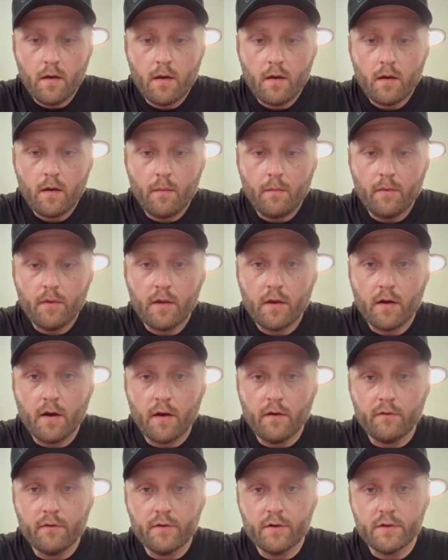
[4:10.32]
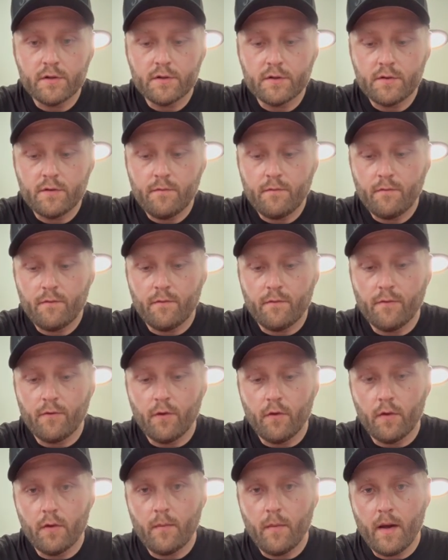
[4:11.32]
Complete coverage,
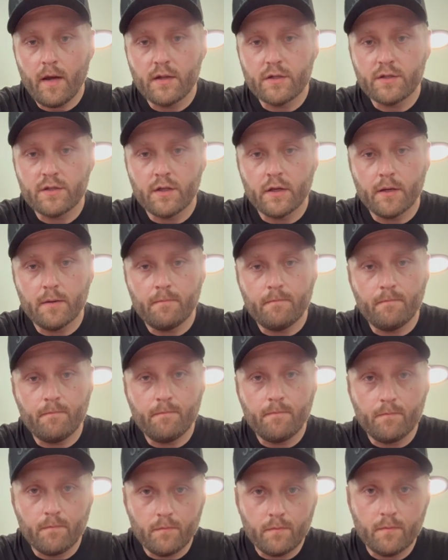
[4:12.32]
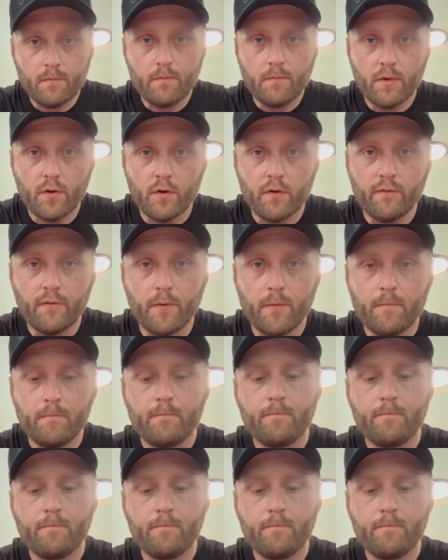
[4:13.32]
fully matched up, beautiful.